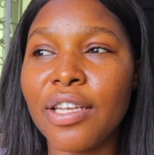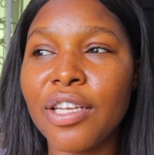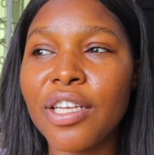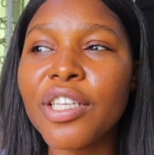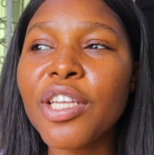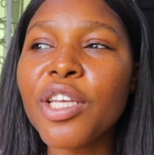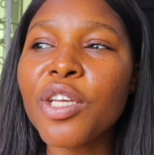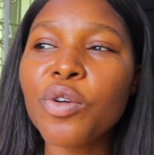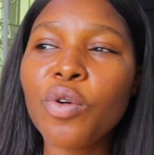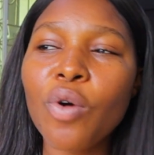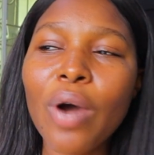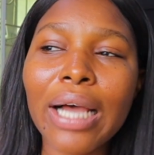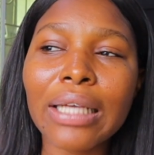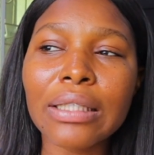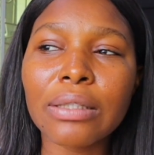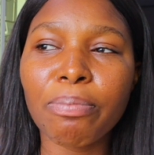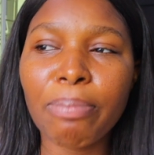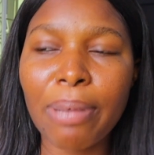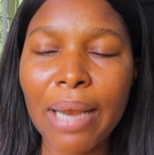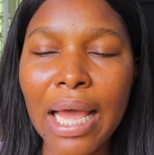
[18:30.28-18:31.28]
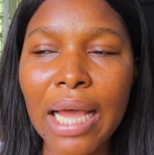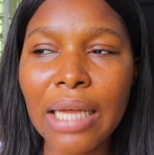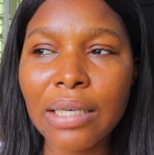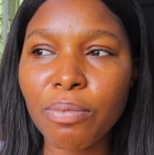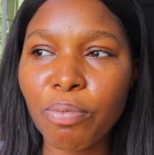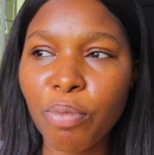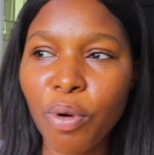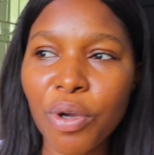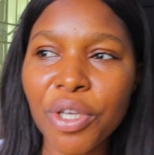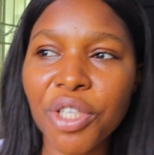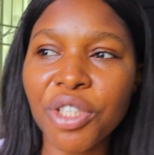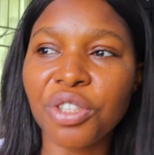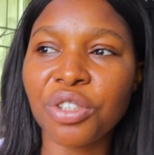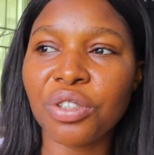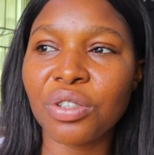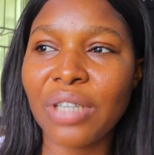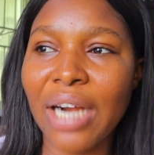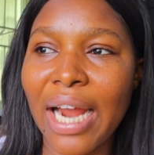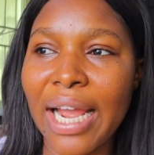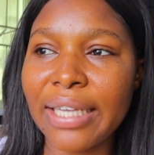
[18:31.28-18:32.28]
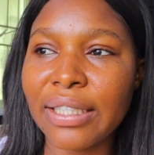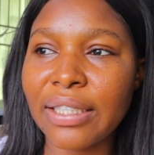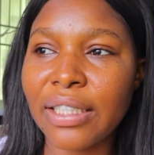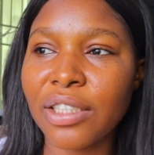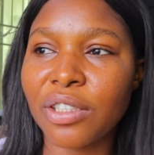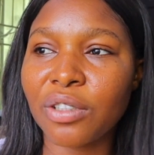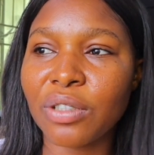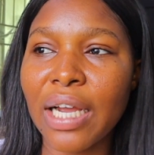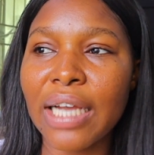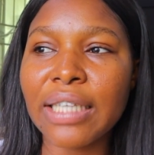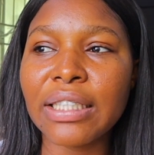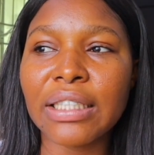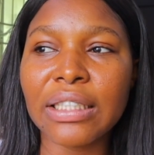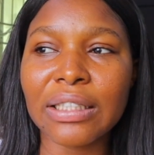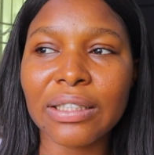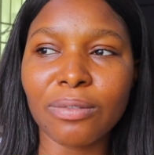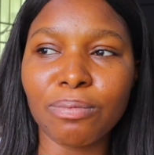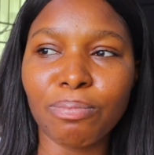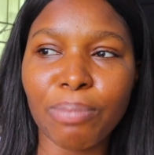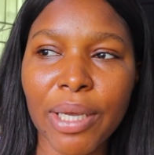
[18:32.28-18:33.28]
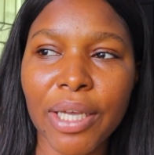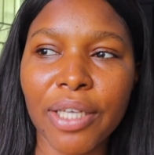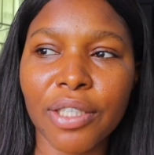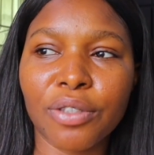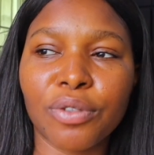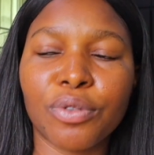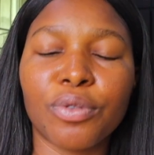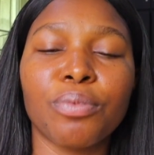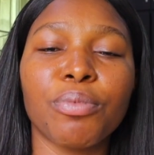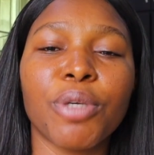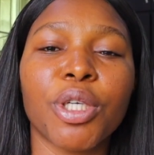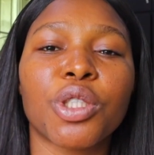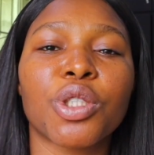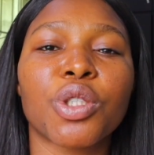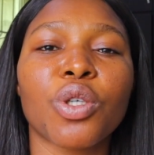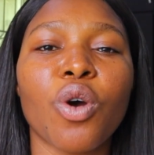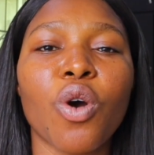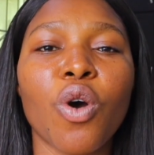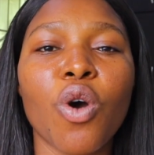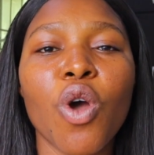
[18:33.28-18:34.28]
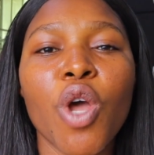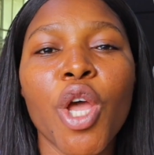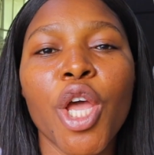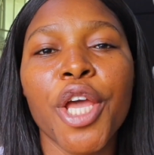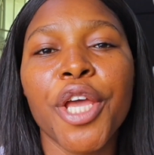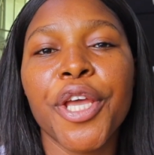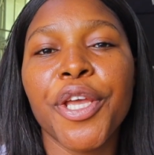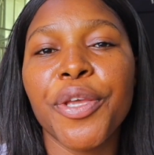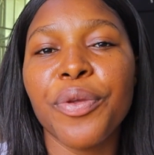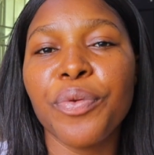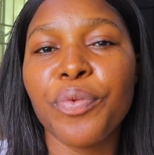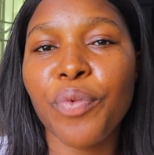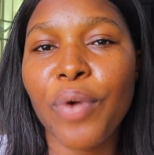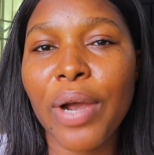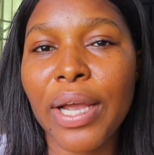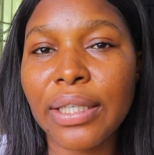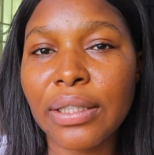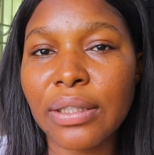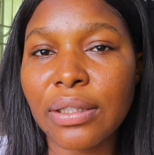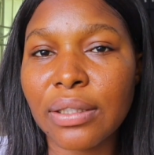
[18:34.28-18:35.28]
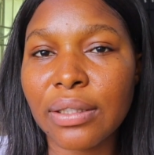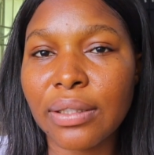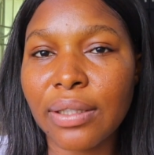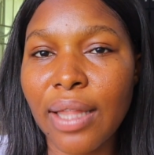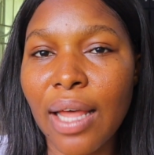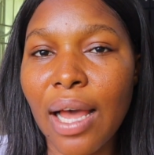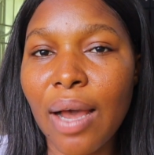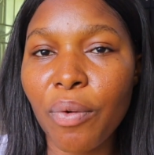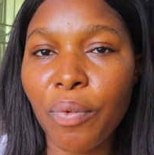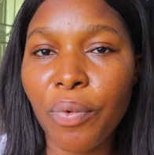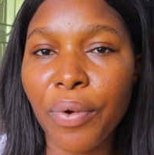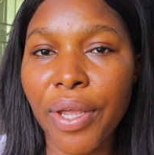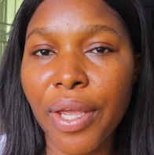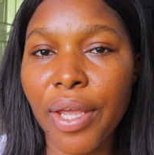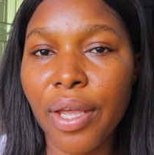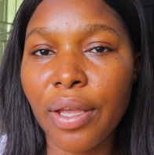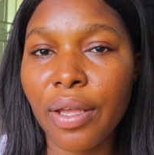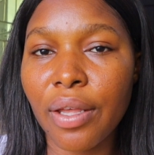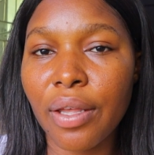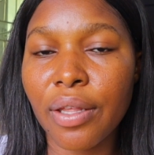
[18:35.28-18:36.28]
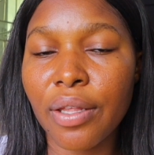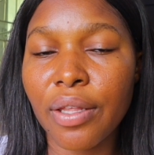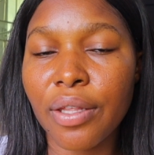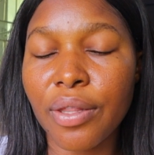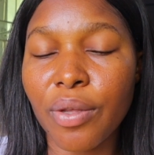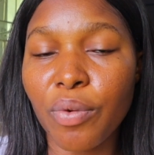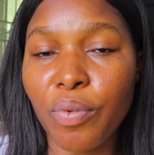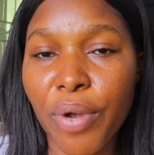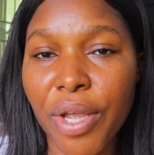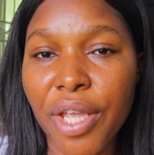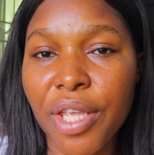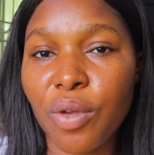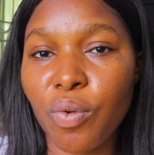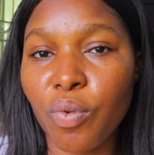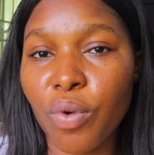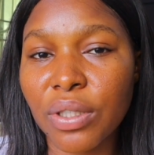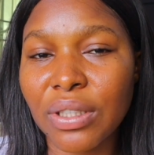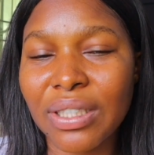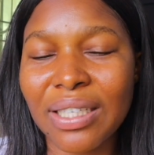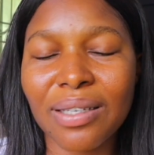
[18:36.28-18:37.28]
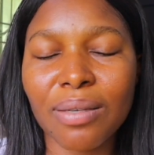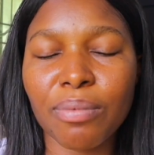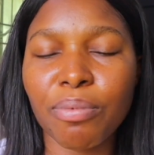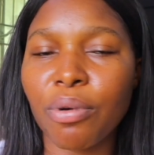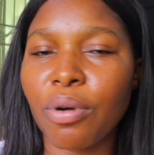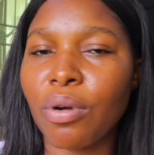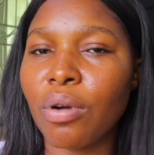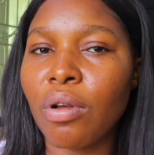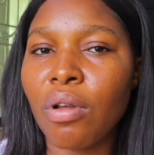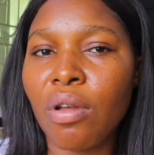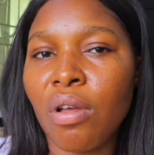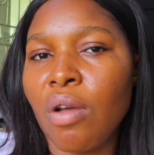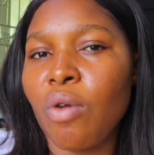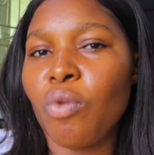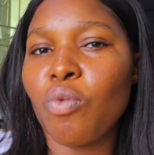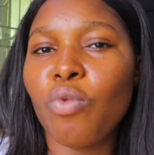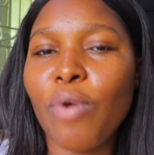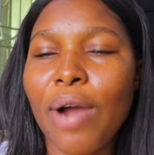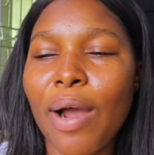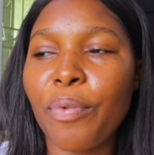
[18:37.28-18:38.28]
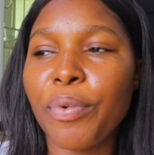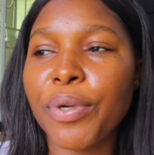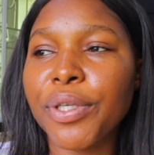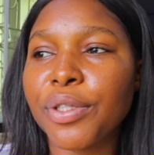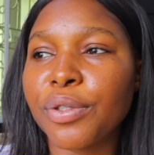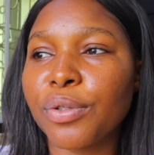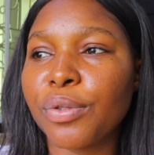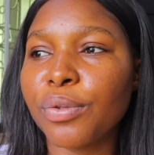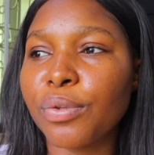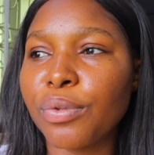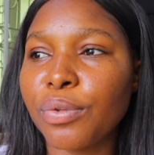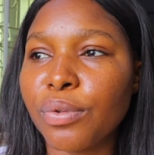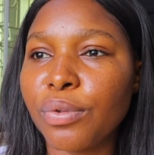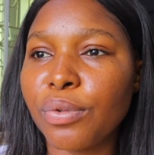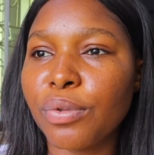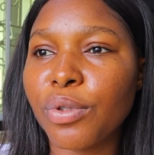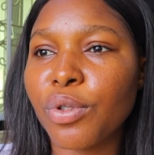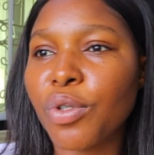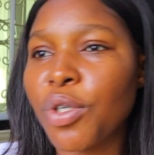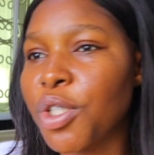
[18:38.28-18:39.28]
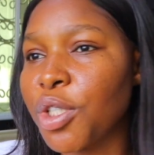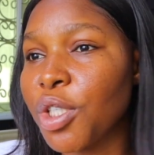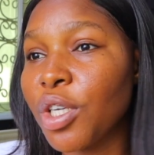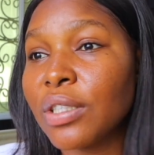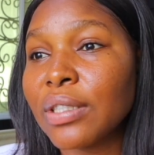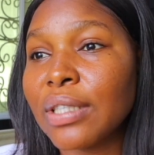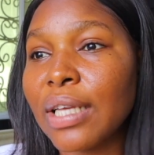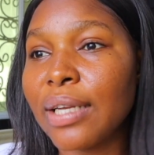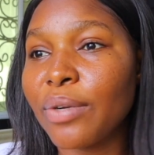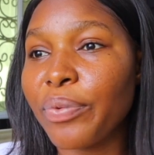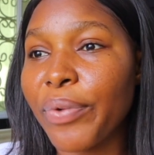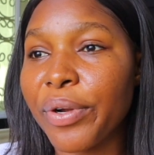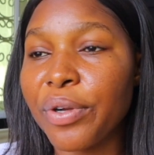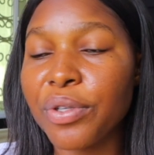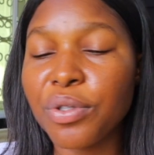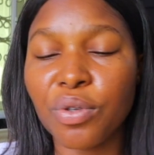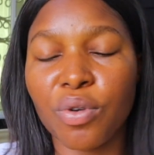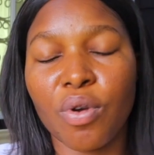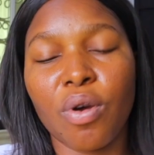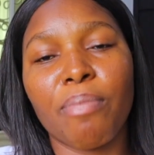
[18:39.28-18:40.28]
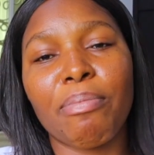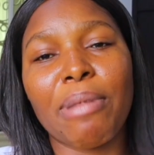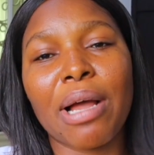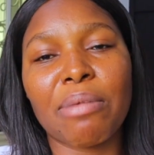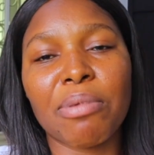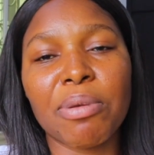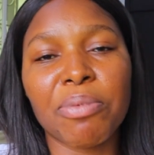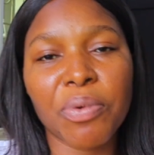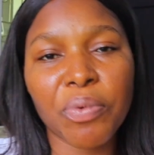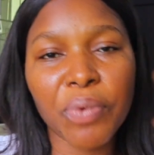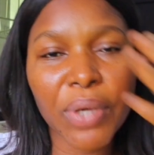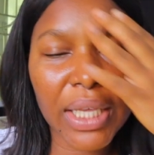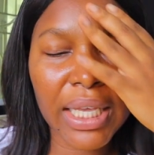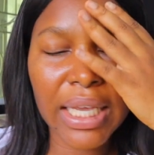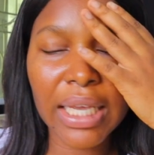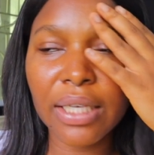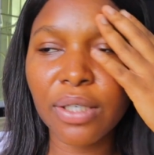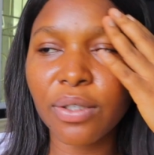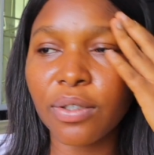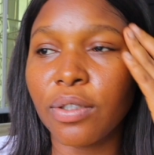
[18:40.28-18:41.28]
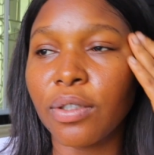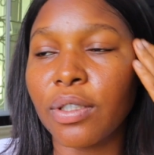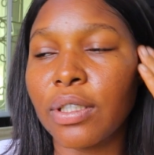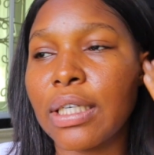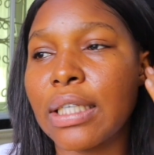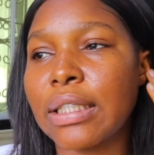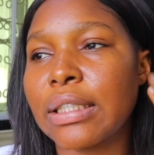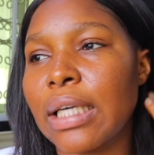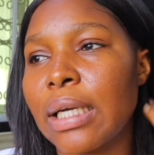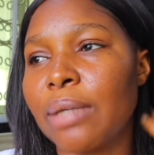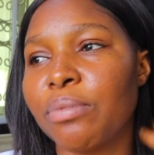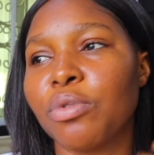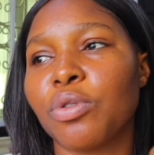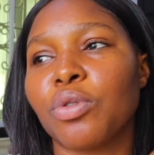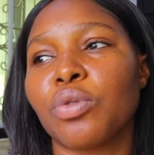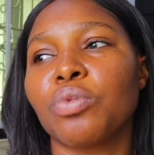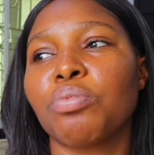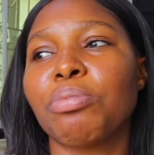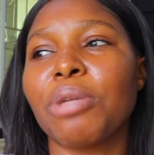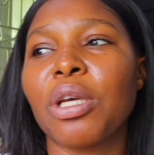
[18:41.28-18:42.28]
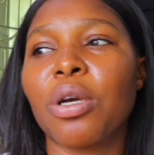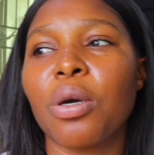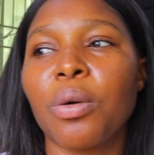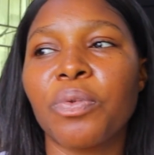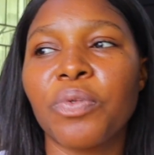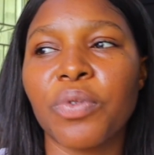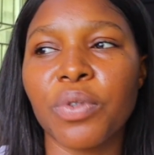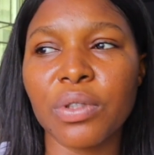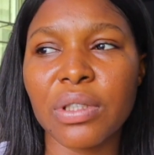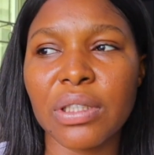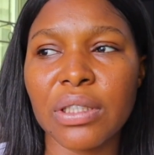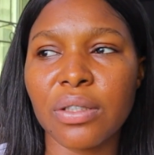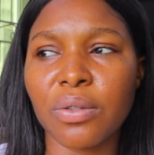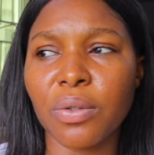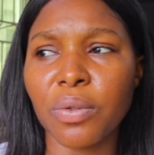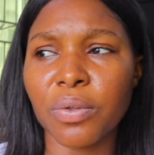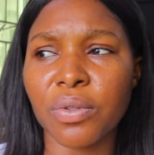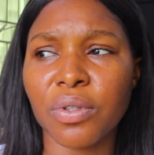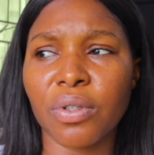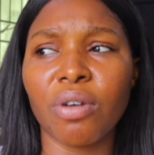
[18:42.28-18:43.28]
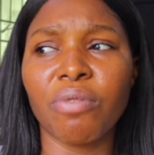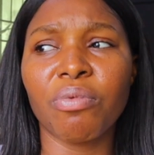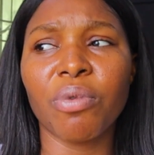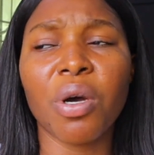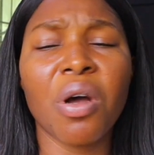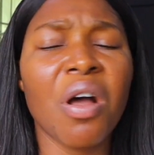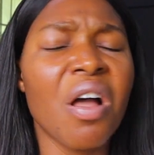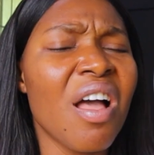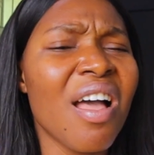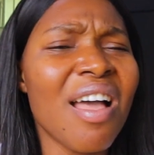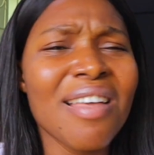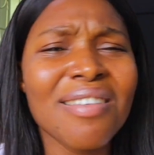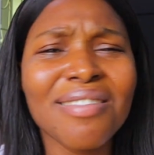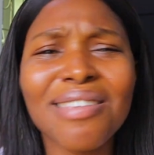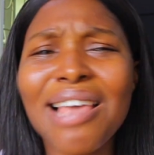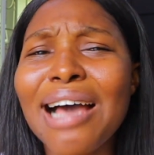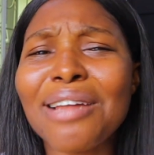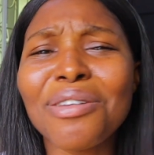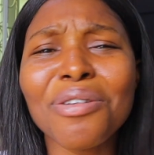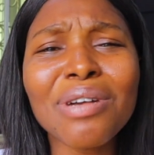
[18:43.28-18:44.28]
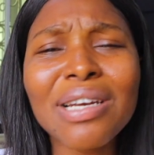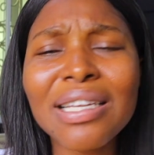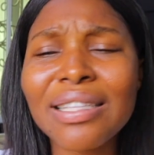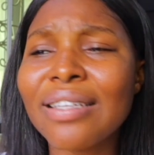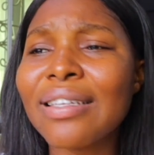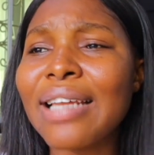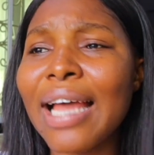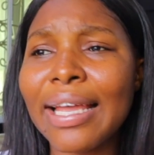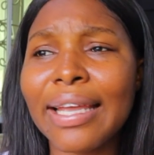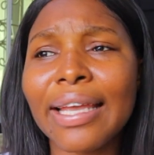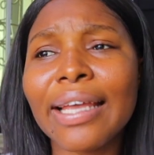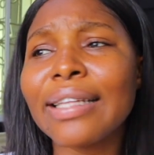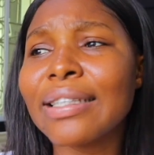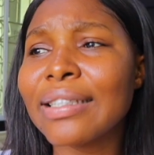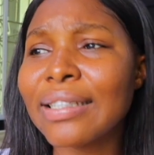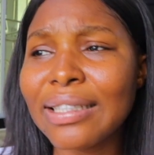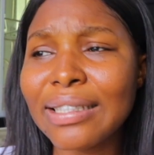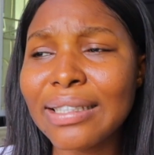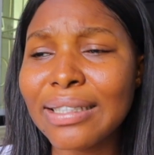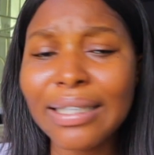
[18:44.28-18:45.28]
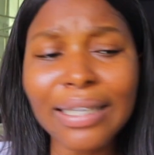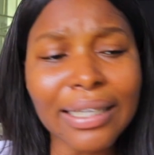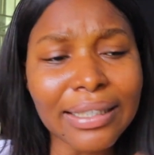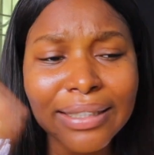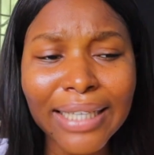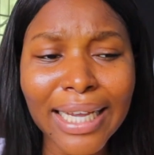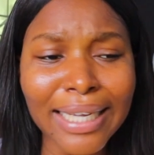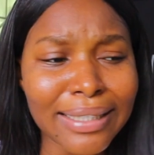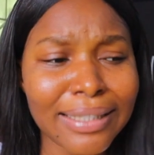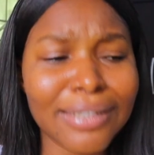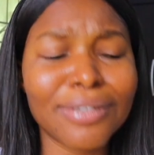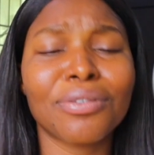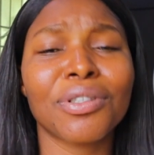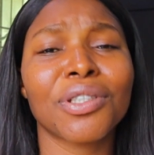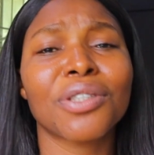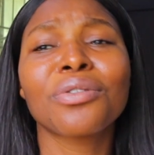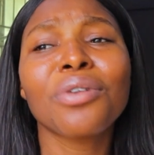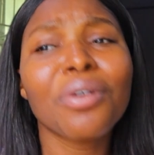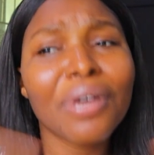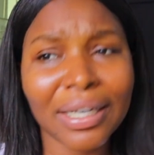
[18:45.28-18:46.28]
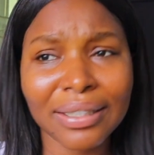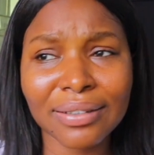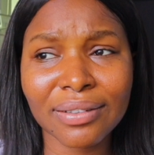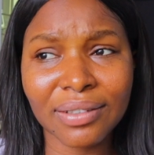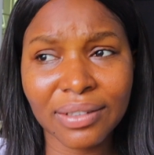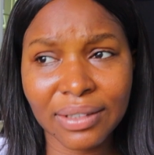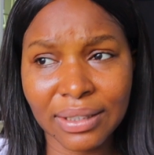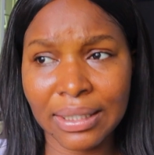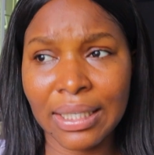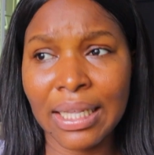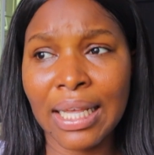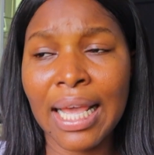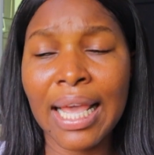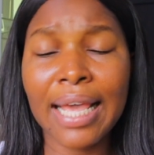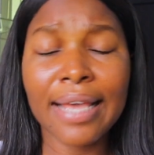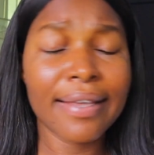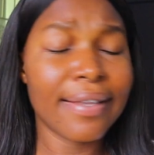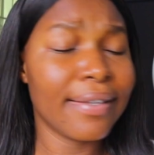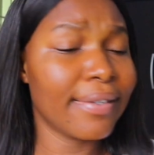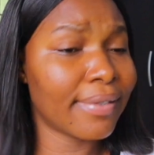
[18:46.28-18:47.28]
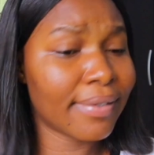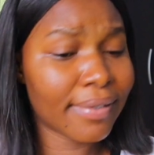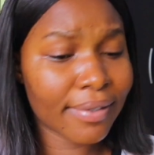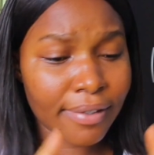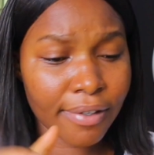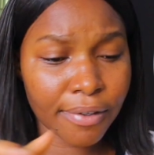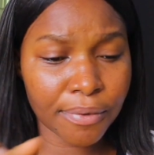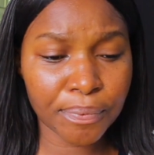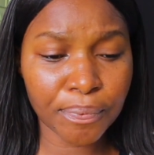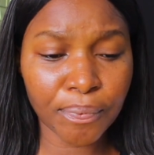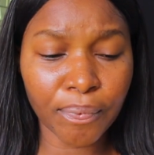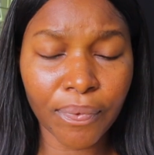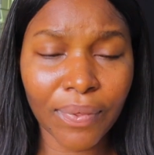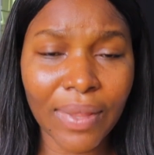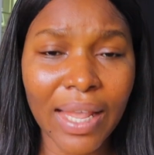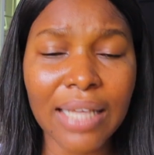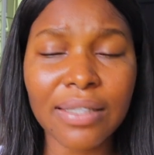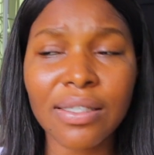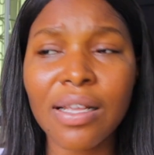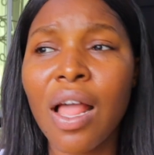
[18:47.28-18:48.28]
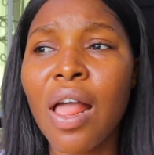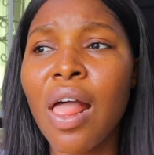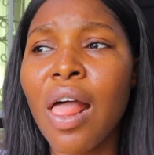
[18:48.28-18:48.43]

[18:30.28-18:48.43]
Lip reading: it didn't go as planned, but he tried his best to make sure it went that way, the way he wanted it. But who are we to, so he just said we're going to come back maybe weekend or another time to make up for this whole stuff. But yeah, the only thing I ate in a Chinese restaurant is that.